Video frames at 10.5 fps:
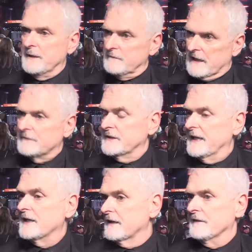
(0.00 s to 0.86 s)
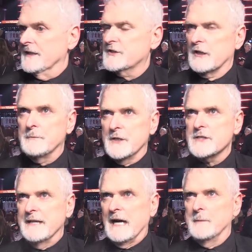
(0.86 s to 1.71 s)
be involved in editing this, so I'm
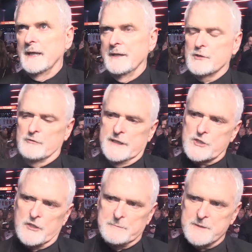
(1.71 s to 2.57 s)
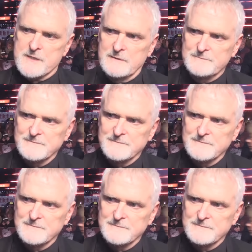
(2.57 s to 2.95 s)
just now beginning to read scripts.